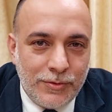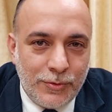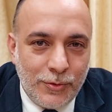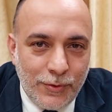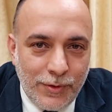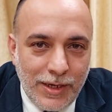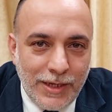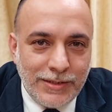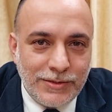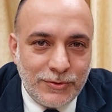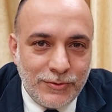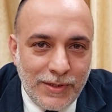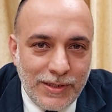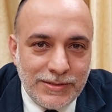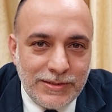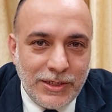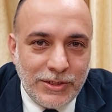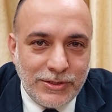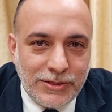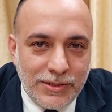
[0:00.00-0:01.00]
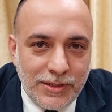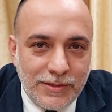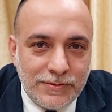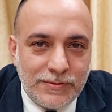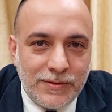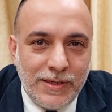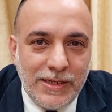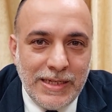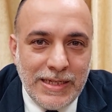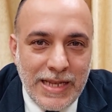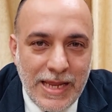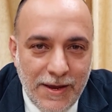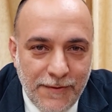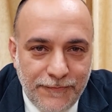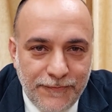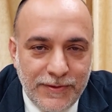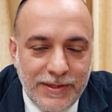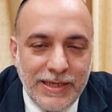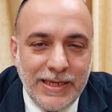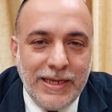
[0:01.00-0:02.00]
Today's translation is
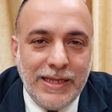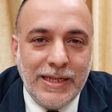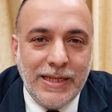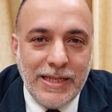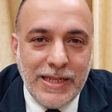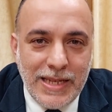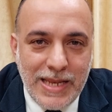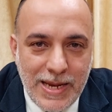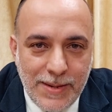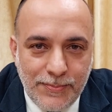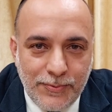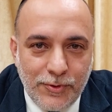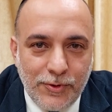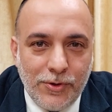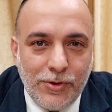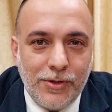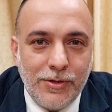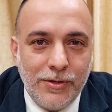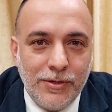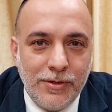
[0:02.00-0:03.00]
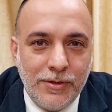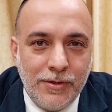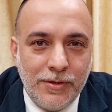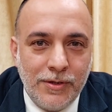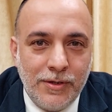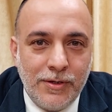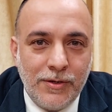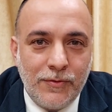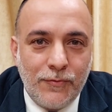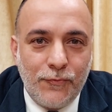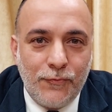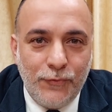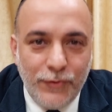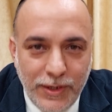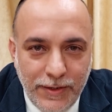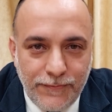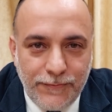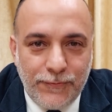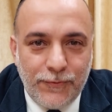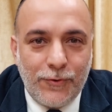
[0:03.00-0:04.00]
lefty, liberal,
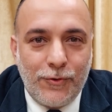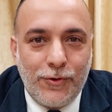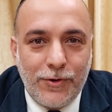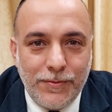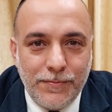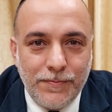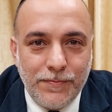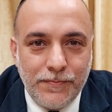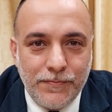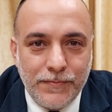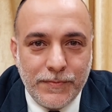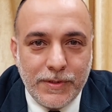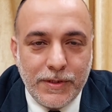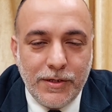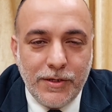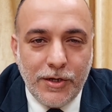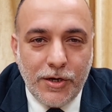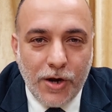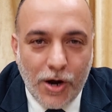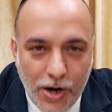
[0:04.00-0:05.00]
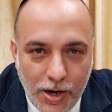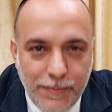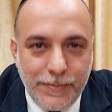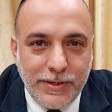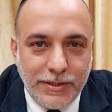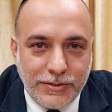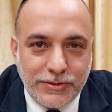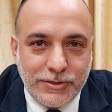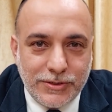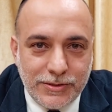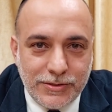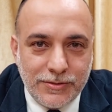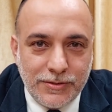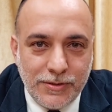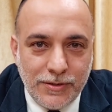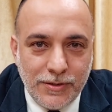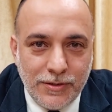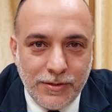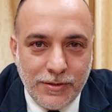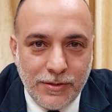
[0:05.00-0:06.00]
reform garbage
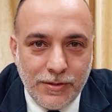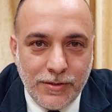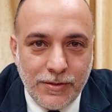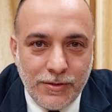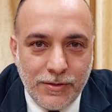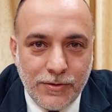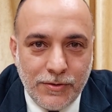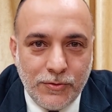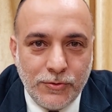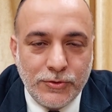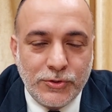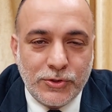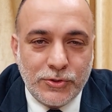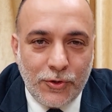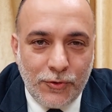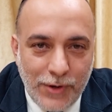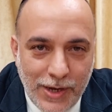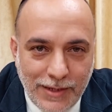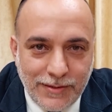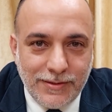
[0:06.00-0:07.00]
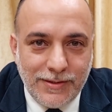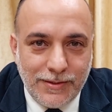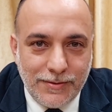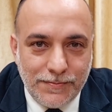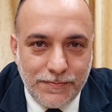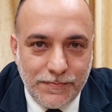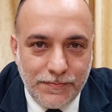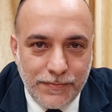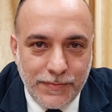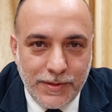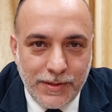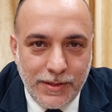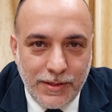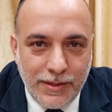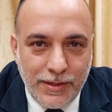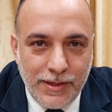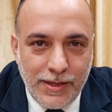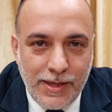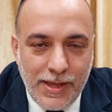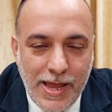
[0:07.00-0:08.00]
who surround him.
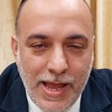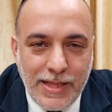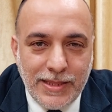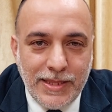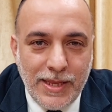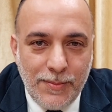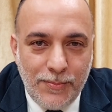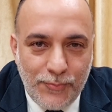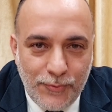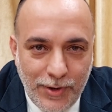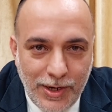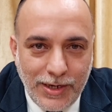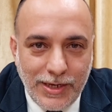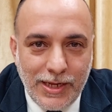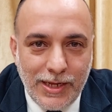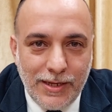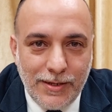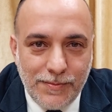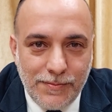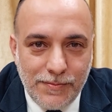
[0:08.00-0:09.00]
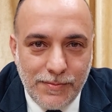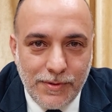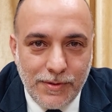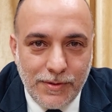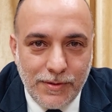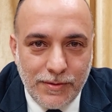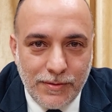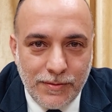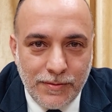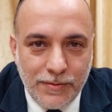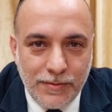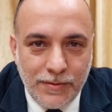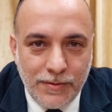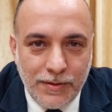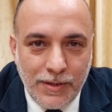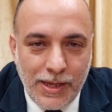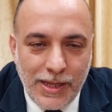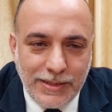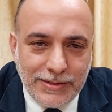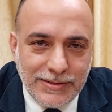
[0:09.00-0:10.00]
And they bring him
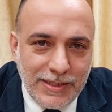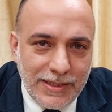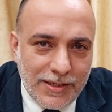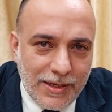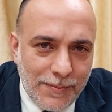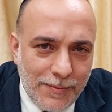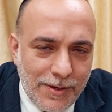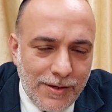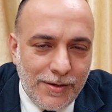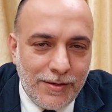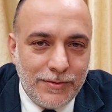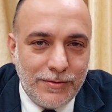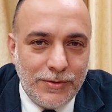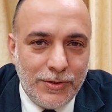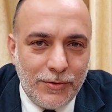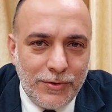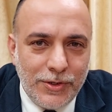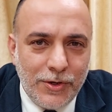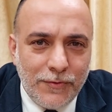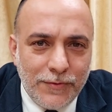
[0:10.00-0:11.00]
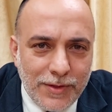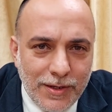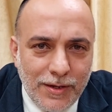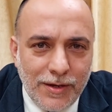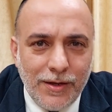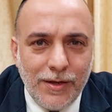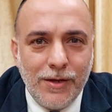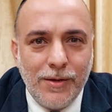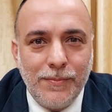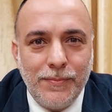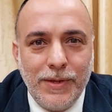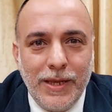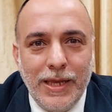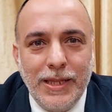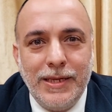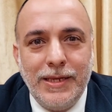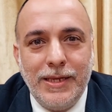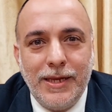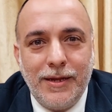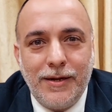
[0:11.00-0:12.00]
and say, come on, you're already over the hump,
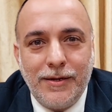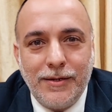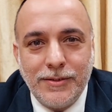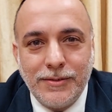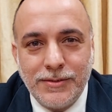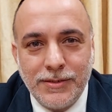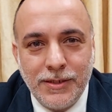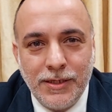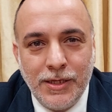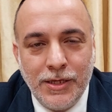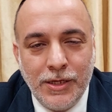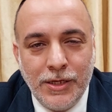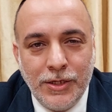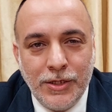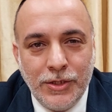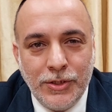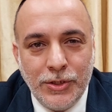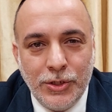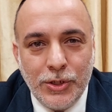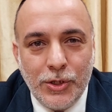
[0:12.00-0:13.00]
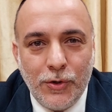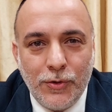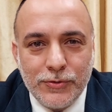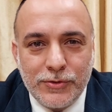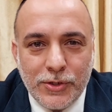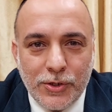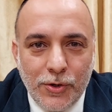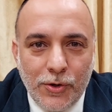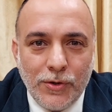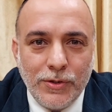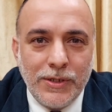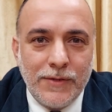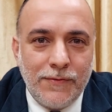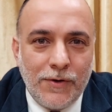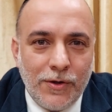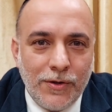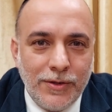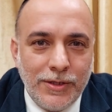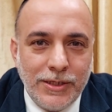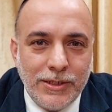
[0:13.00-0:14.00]
80 years. You go into the Holy of
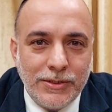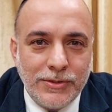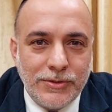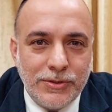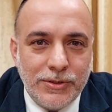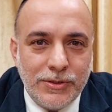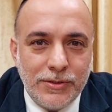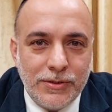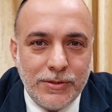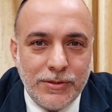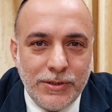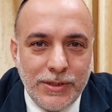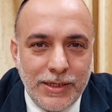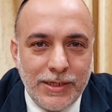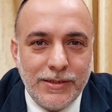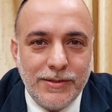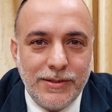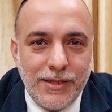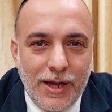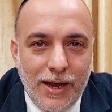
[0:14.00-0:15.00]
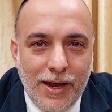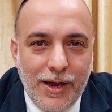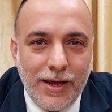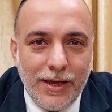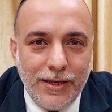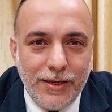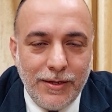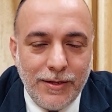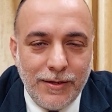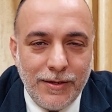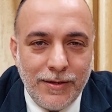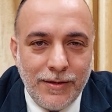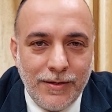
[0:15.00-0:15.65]
Holies. You didn't die.